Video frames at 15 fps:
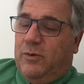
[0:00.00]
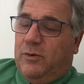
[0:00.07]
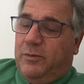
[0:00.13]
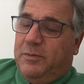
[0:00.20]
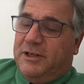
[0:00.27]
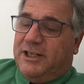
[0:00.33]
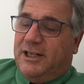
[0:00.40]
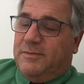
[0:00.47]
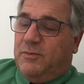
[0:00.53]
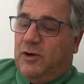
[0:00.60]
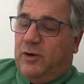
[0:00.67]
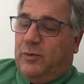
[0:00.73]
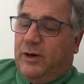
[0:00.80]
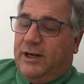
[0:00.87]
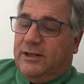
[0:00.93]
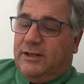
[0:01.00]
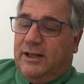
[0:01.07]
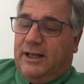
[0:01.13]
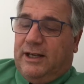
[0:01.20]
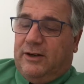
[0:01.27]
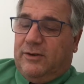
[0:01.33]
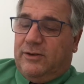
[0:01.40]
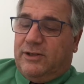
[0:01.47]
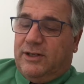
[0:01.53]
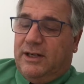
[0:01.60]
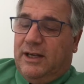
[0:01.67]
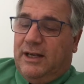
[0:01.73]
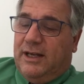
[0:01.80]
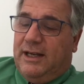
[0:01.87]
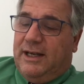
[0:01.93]
When Mrs. Moore went into the house,
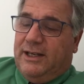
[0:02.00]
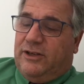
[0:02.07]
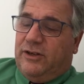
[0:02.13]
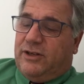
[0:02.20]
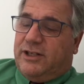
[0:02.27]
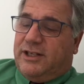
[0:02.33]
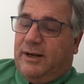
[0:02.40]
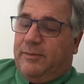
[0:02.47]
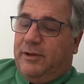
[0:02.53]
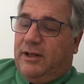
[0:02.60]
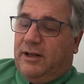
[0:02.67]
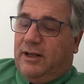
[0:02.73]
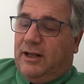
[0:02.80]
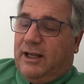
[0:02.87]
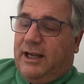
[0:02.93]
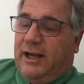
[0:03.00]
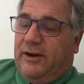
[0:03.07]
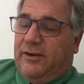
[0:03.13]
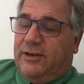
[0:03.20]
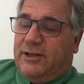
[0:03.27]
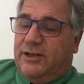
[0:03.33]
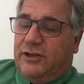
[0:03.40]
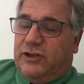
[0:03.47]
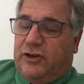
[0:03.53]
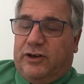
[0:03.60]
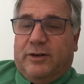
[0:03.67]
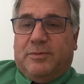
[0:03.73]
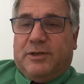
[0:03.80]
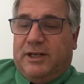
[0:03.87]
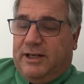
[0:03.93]
he took some of the little carrots and
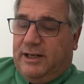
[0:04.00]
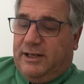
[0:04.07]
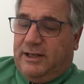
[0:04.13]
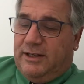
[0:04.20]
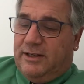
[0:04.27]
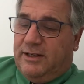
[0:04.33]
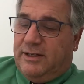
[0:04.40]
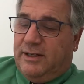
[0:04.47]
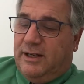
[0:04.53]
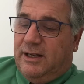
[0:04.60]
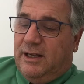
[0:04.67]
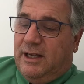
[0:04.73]
turnips and onions.